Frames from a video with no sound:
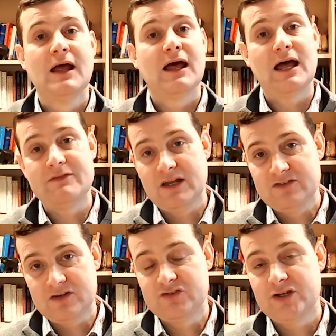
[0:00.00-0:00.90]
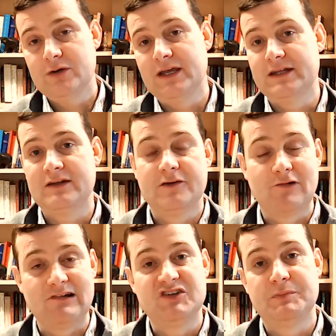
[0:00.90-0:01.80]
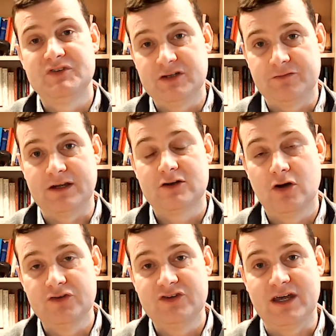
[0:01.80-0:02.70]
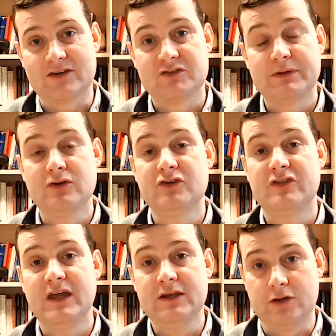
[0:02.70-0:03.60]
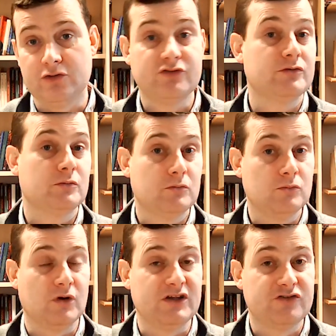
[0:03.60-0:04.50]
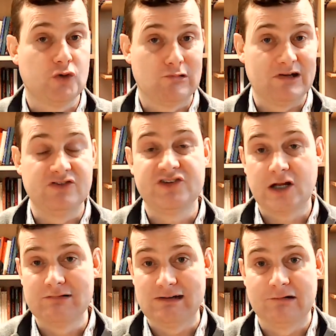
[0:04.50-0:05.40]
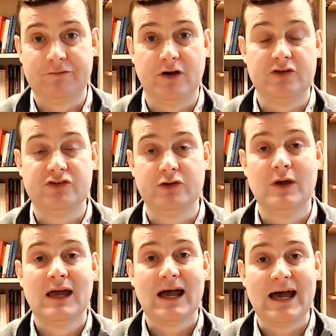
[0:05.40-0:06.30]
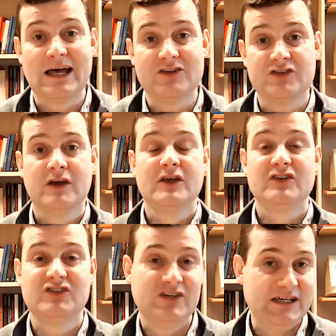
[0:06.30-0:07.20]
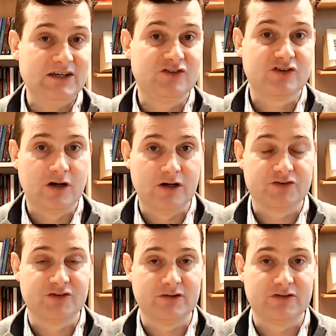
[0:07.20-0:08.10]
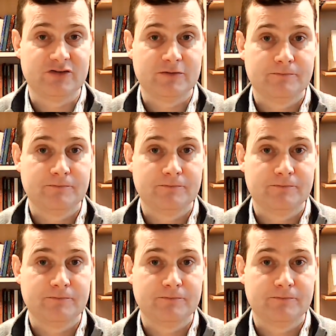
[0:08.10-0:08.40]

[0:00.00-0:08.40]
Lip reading: And they did so in a very specific context, because they used what historians generally refer to as siege castles.